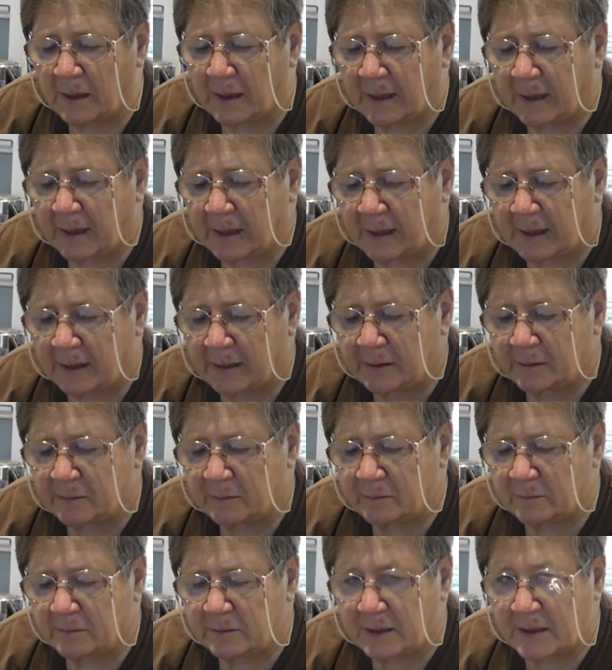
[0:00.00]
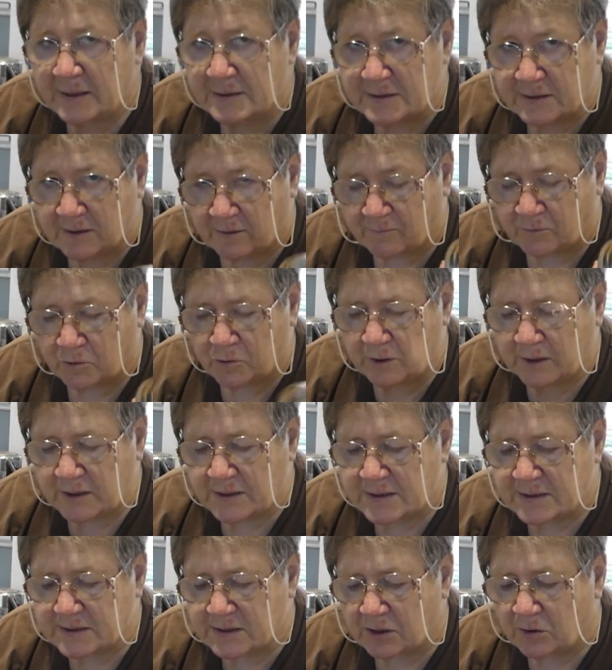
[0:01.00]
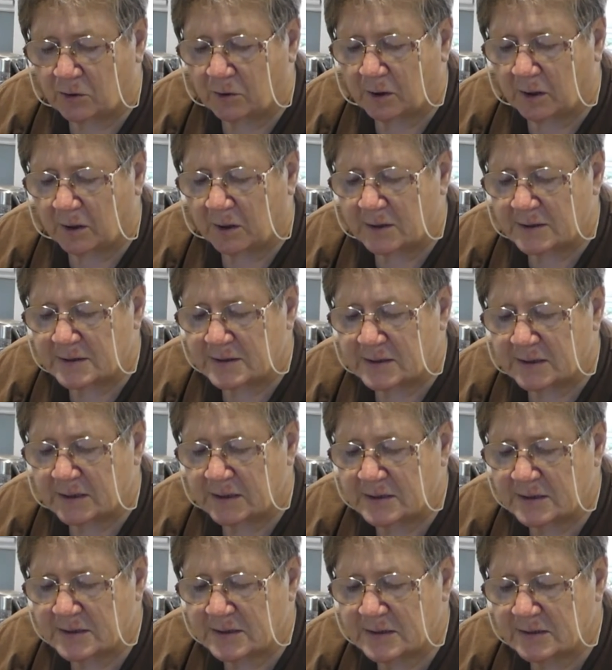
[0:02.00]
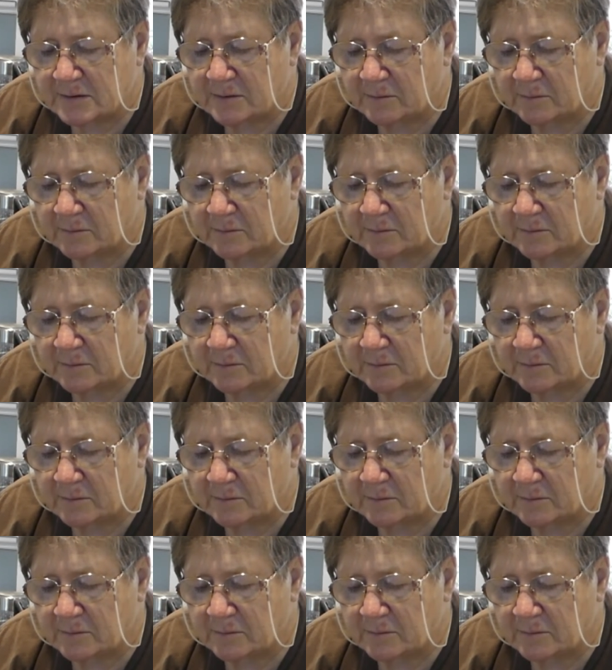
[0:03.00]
And yes, I've already sterilised this.